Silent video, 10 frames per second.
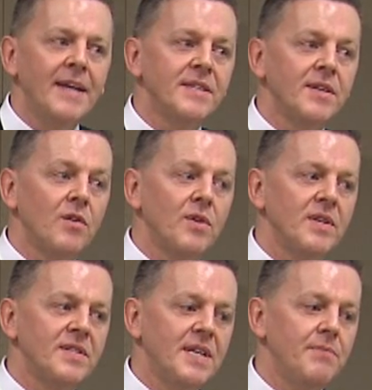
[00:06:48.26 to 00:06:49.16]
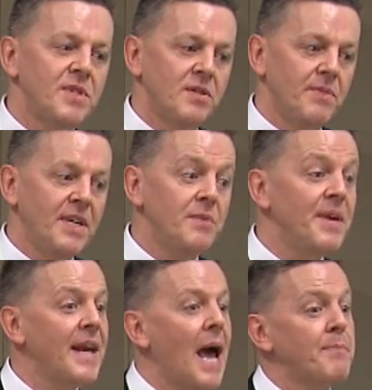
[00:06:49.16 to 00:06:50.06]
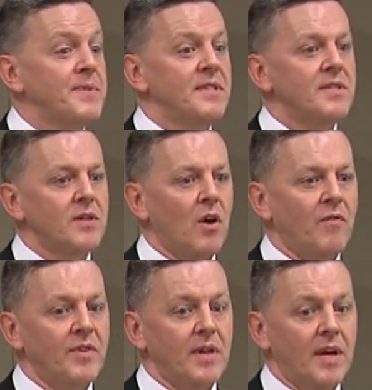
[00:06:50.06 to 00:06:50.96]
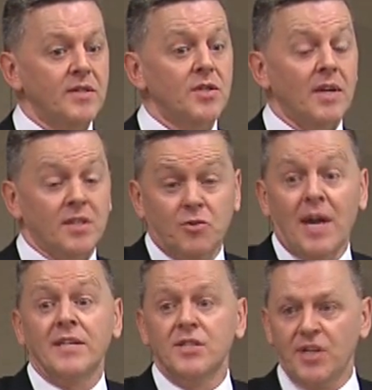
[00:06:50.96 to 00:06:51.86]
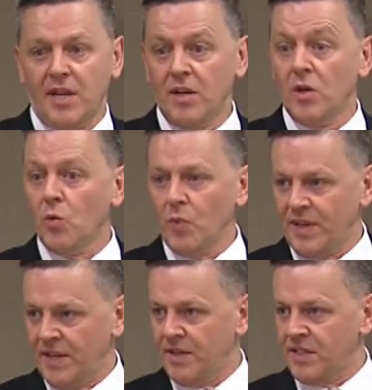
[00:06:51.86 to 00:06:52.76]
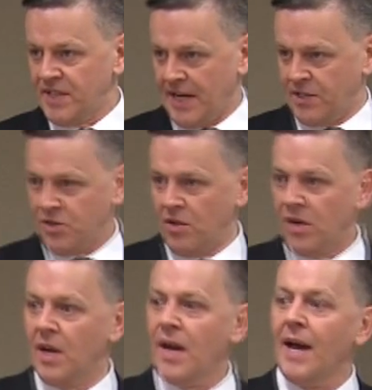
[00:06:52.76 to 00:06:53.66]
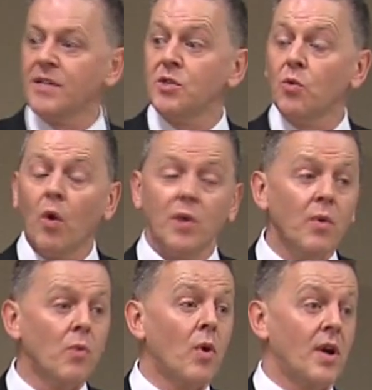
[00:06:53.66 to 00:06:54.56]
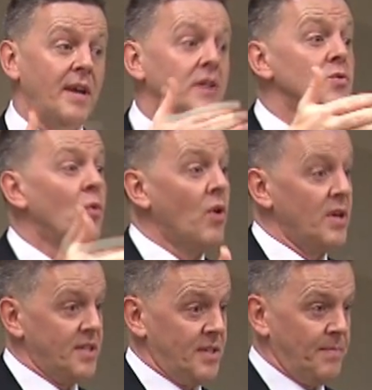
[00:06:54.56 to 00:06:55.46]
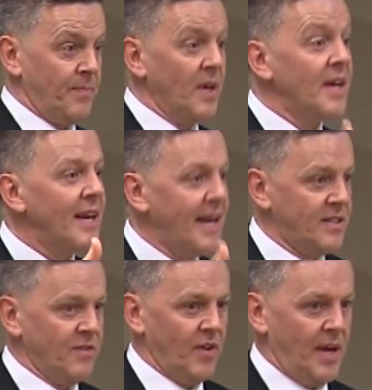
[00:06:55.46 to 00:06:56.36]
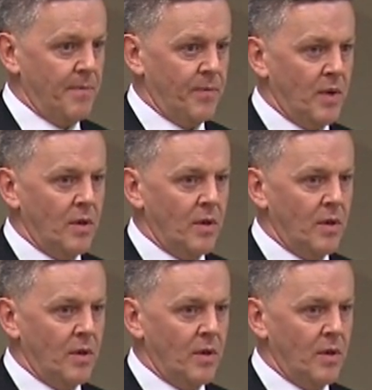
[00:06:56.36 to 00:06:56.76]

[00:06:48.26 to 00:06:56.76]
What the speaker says: is that there seems to me to be an absence of a strategy within the sector as to what we're working towards collectively.